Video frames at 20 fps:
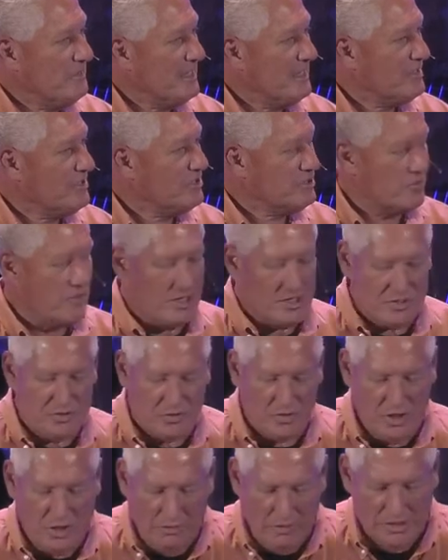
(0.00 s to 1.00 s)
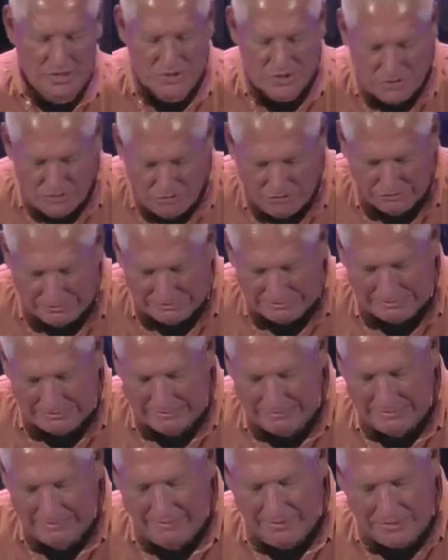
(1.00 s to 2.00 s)
let me get this right. So you're uncertain
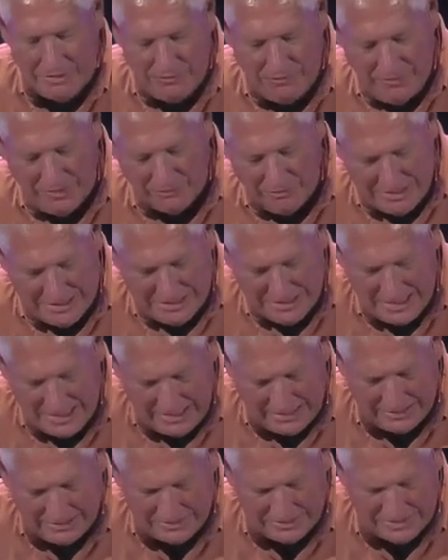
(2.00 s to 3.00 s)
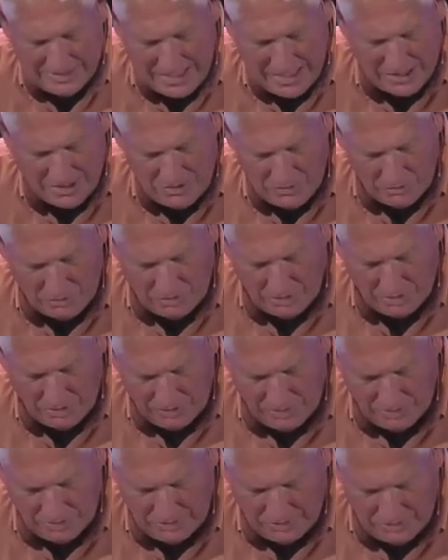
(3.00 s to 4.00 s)
of the very things that
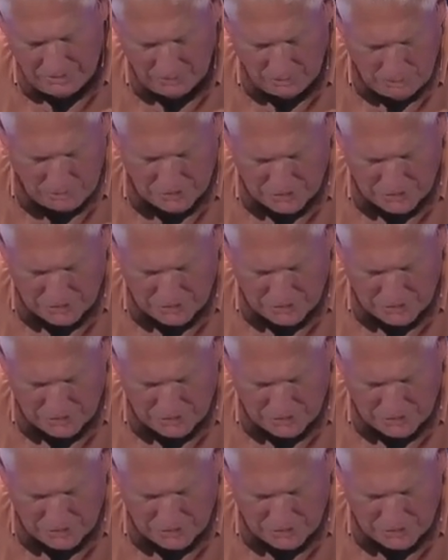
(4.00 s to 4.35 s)
you're, you're